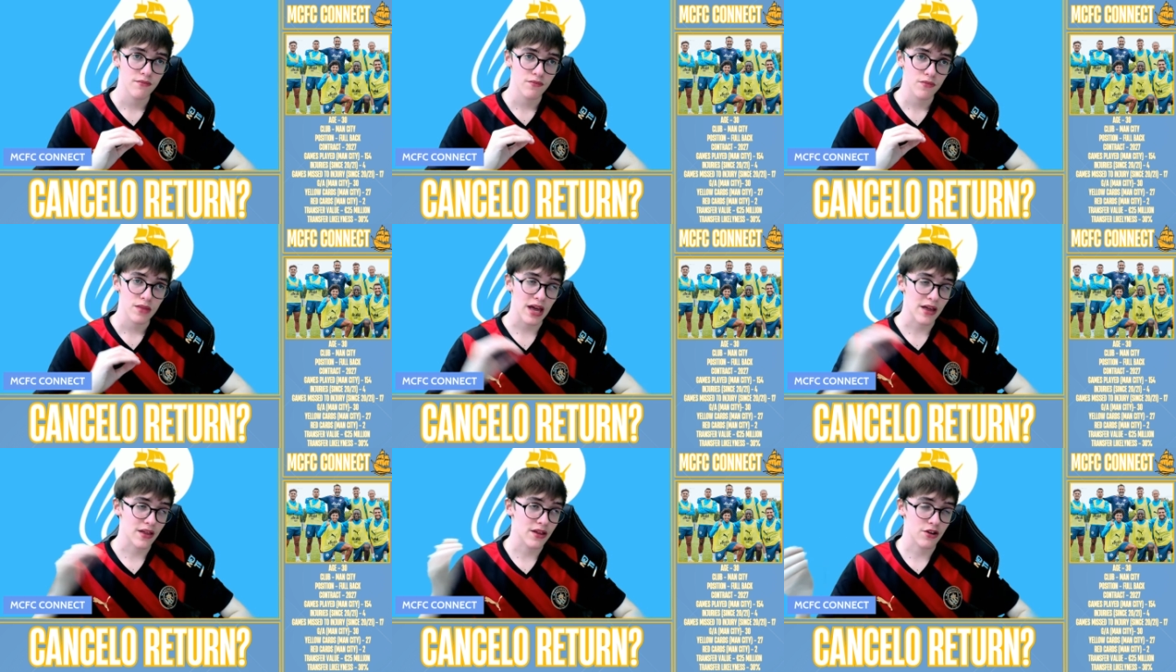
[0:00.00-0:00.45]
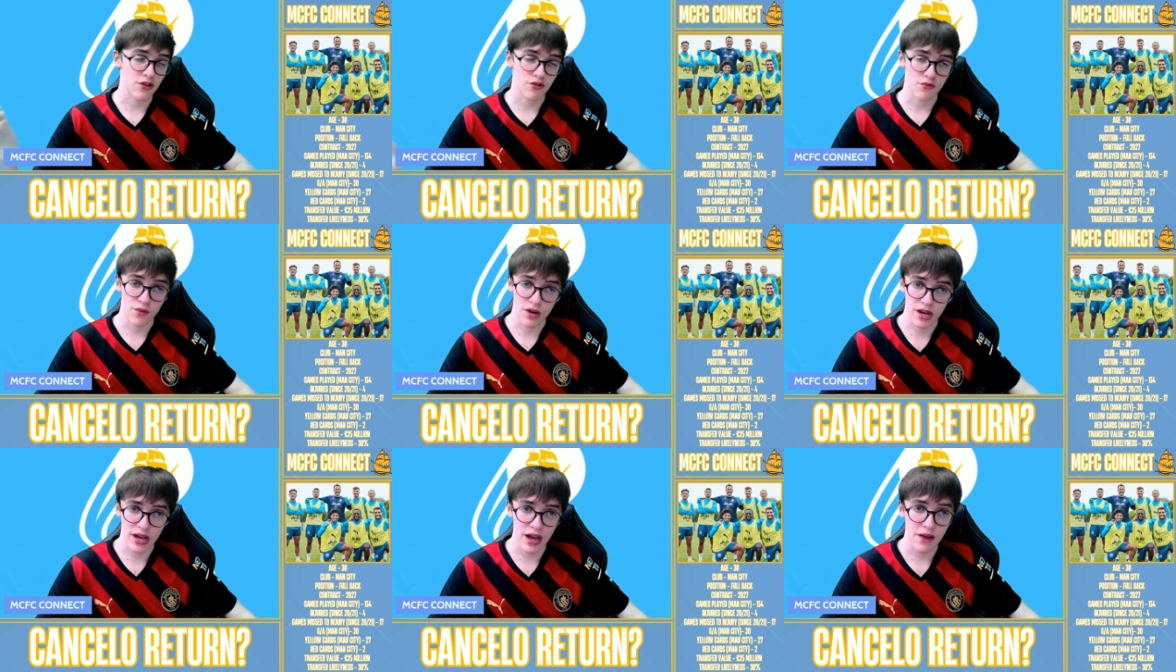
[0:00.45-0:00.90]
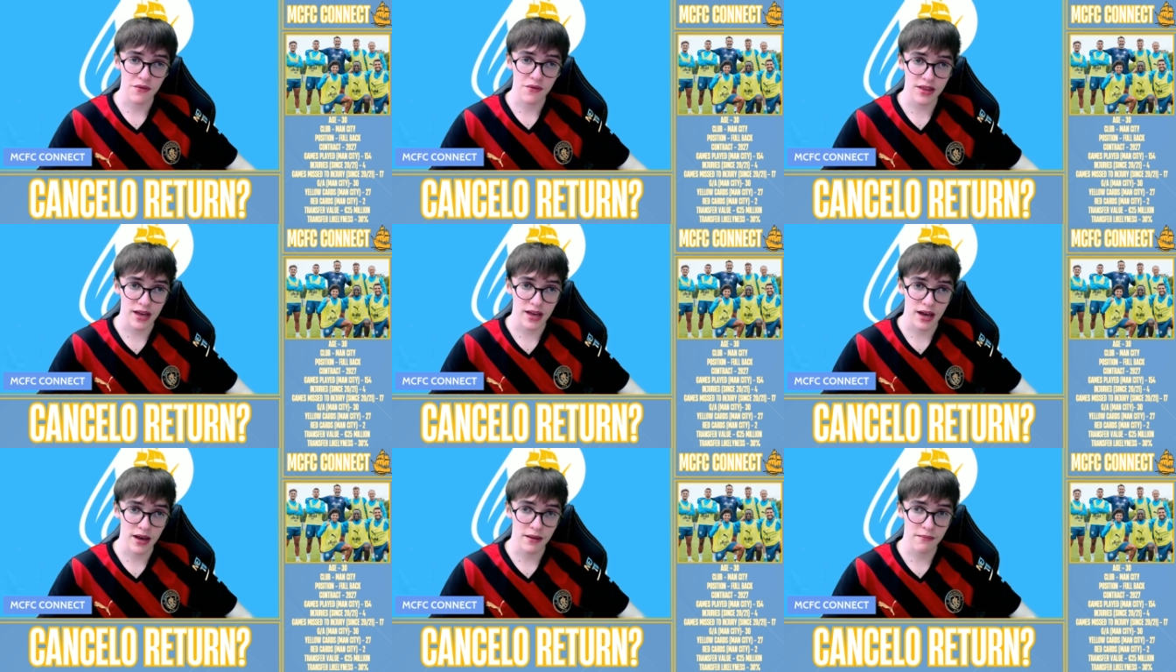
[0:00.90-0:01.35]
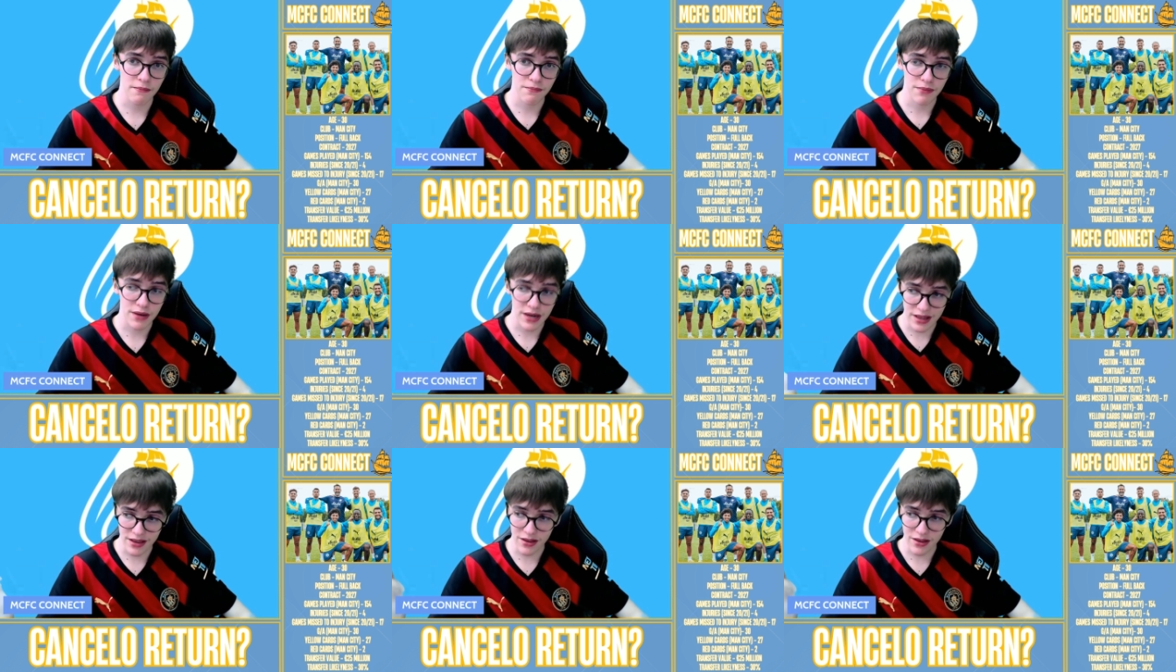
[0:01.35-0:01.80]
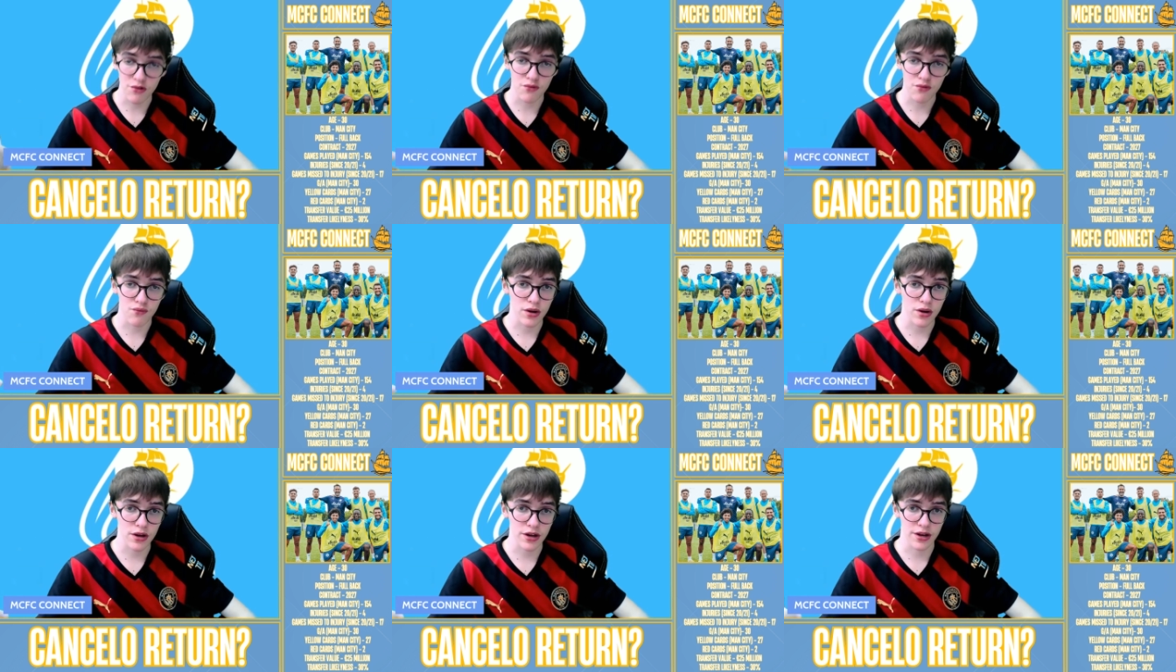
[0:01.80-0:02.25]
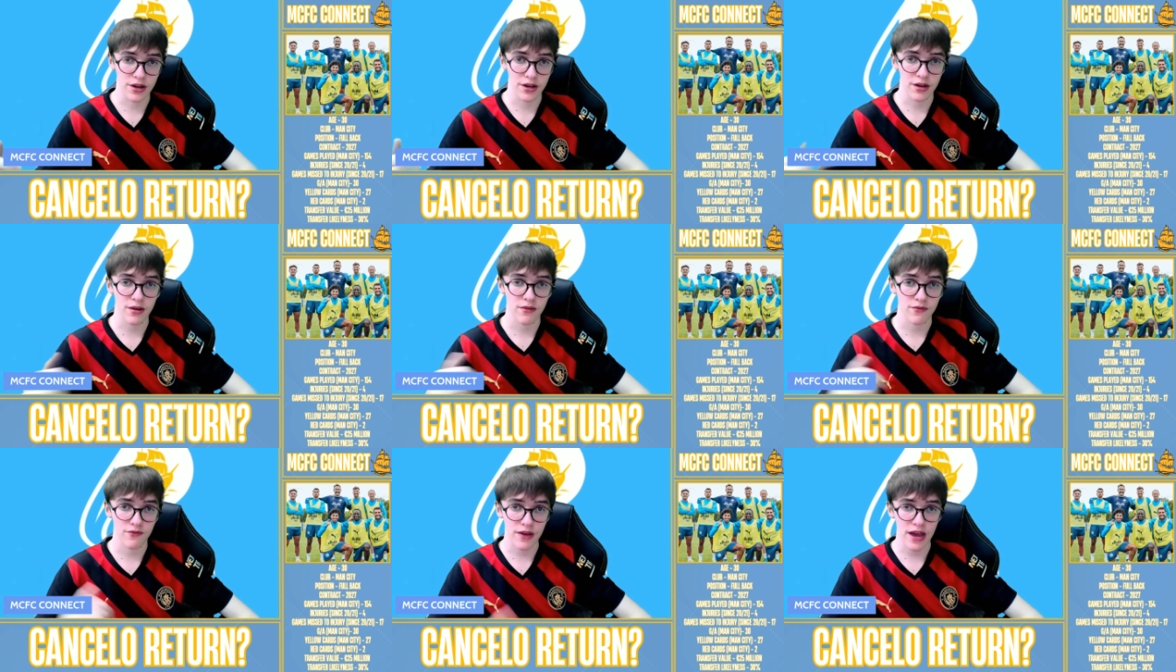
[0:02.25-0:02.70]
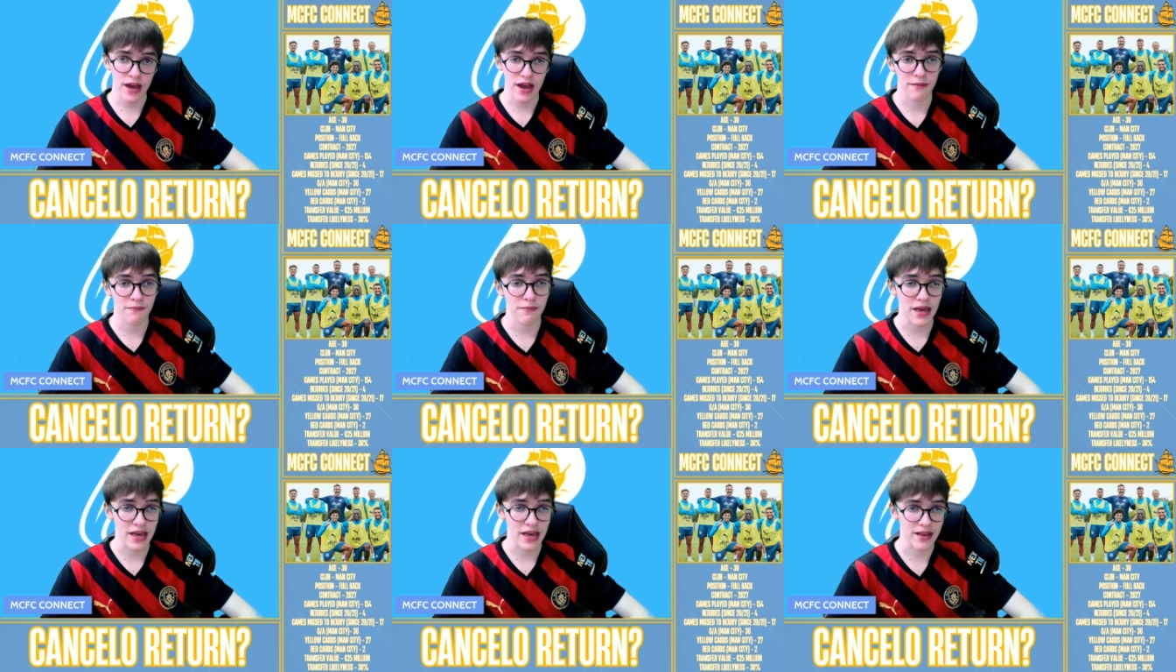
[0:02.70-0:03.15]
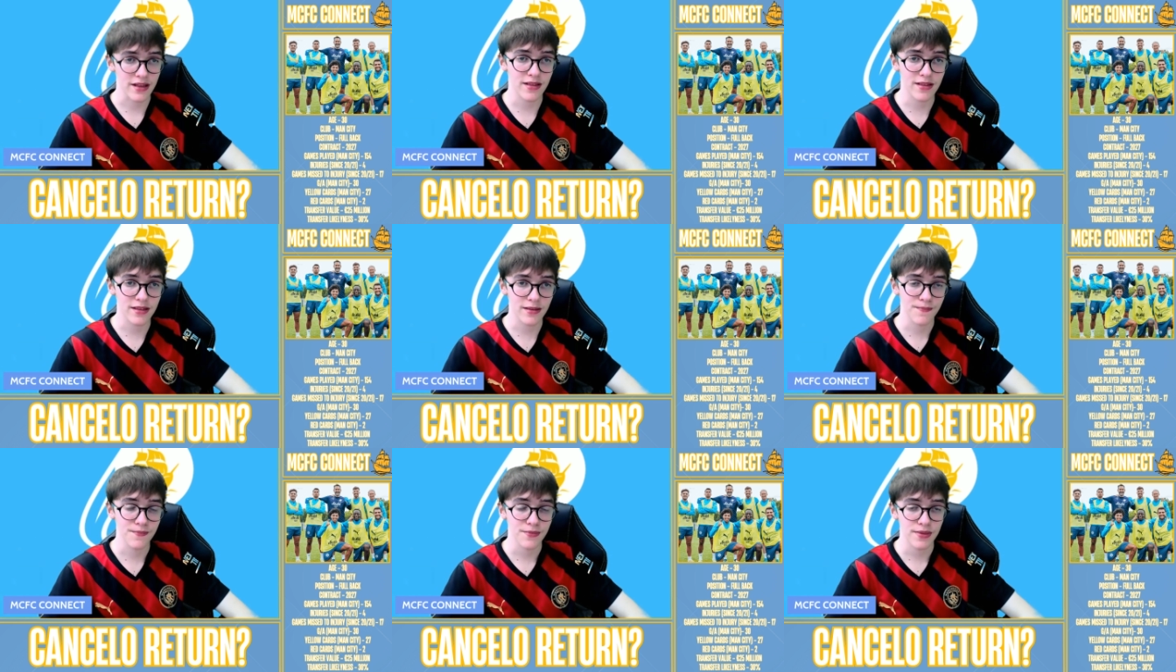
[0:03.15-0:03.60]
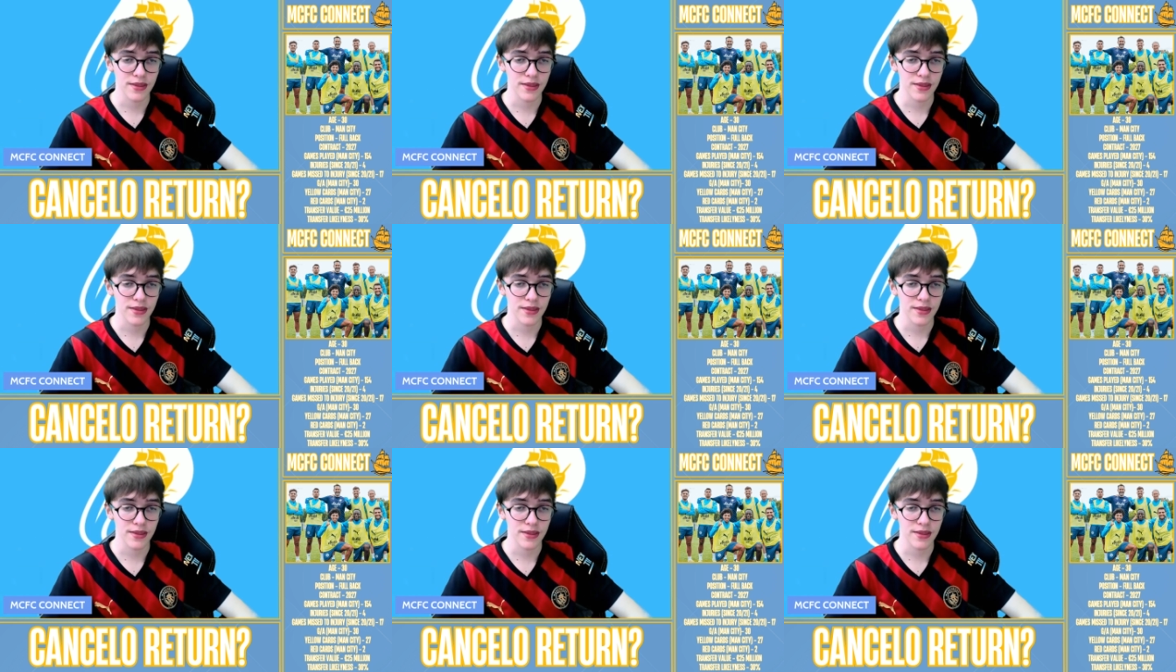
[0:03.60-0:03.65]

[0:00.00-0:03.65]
now it doesn't work every time, but it does work a fair bit.